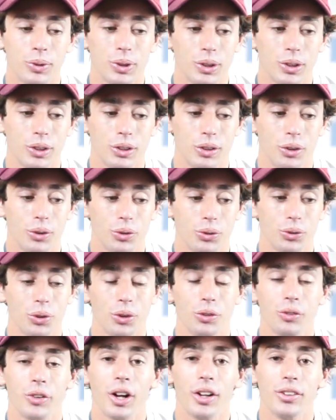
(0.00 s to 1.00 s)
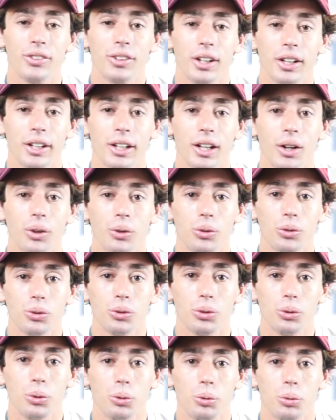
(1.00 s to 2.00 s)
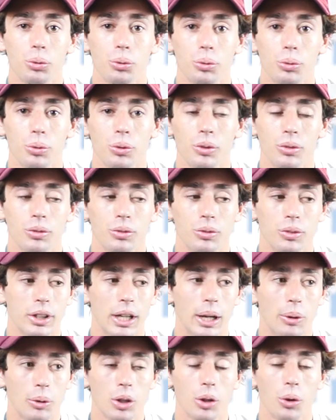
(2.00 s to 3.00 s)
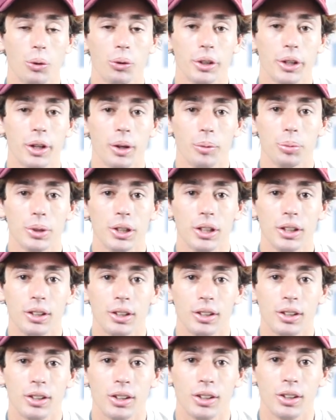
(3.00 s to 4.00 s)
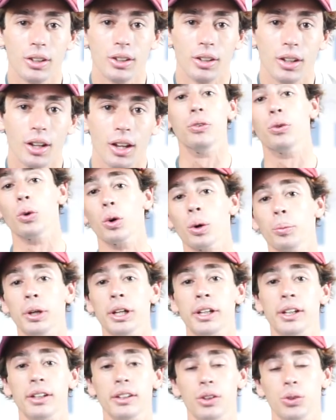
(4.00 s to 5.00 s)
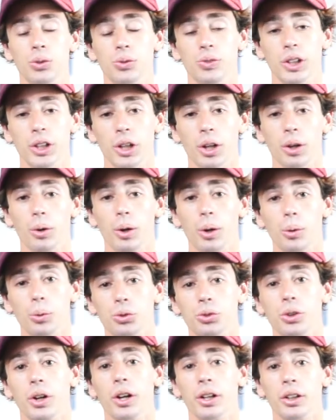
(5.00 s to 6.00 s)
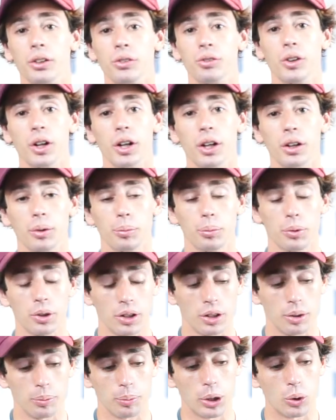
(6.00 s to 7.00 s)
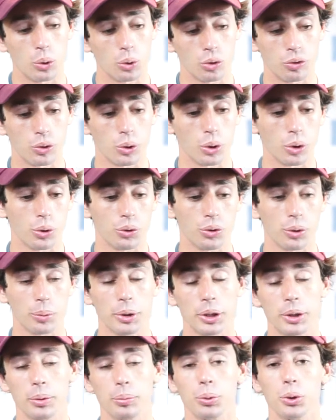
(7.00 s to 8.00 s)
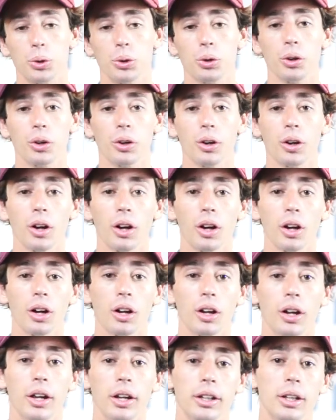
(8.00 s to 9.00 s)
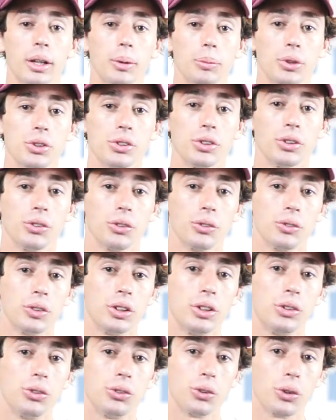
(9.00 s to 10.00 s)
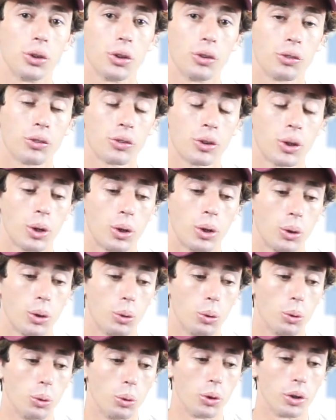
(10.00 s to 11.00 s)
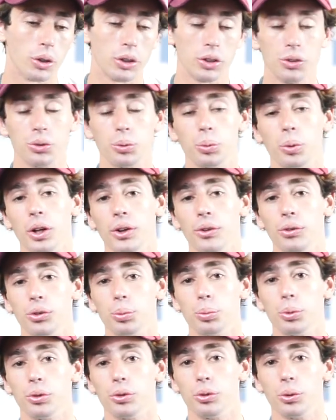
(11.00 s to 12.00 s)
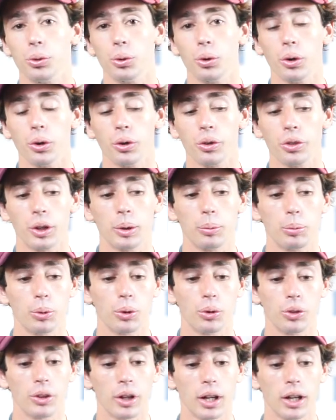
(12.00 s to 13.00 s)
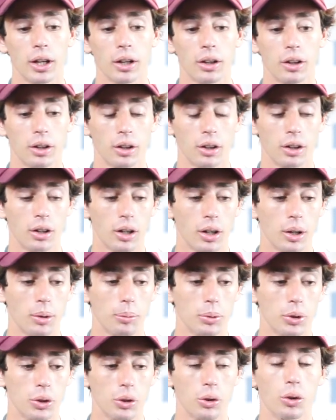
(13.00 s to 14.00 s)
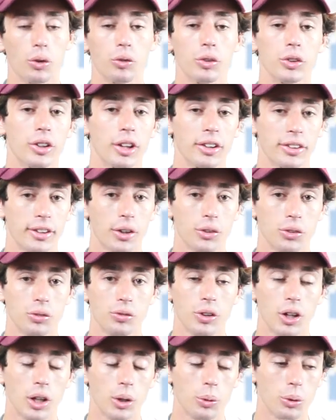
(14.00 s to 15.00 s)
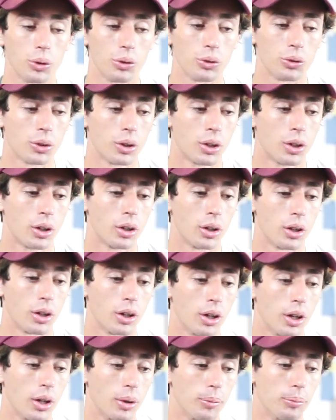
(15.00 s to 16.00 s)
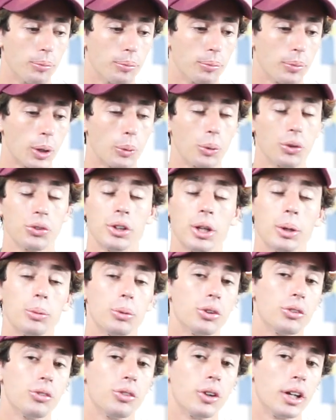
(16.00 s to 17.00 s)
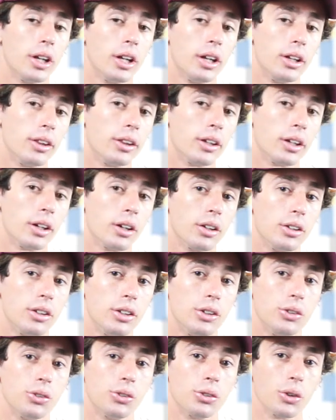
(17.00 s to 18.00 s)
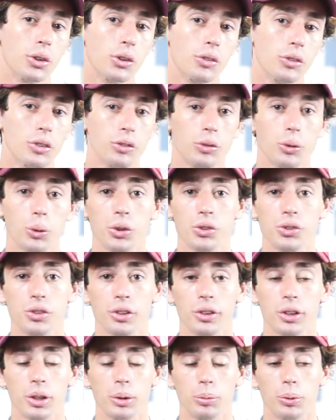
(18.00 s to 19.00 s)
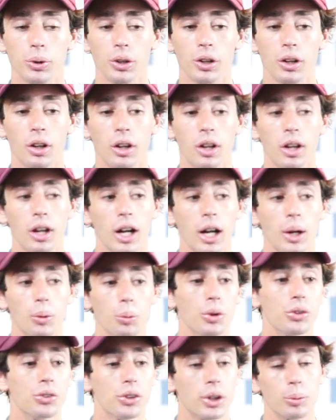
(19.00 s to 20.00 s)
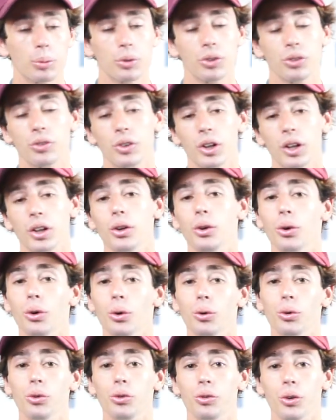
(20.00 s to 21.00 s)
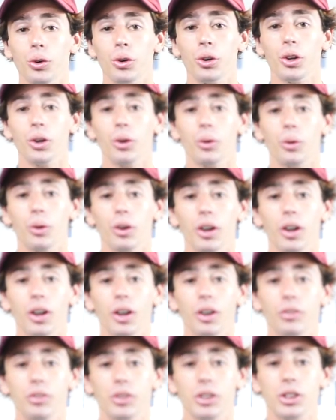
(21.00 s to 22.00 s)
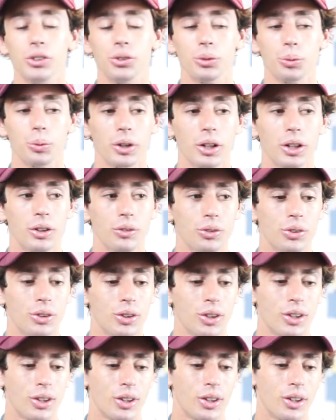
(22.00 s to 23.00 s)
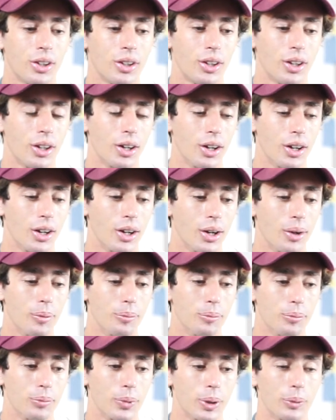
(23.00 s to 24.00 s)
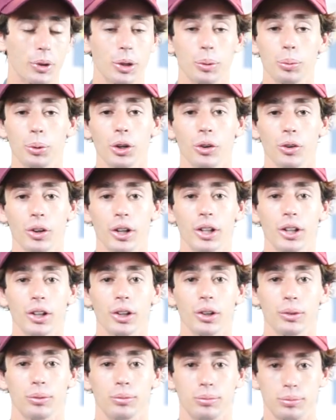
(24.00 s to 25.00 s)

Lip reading: you know, a surf content account to now a clothing company. Before making this video, I was trying to find in my old photos on my computer any images of East Surf or Eastwaves before they both had a little over 10,000 followers. I wasn't able to find anything on East Surf, unfortunately, but I was able to find an old photo of Eastwaves. I'm gonna put it right here.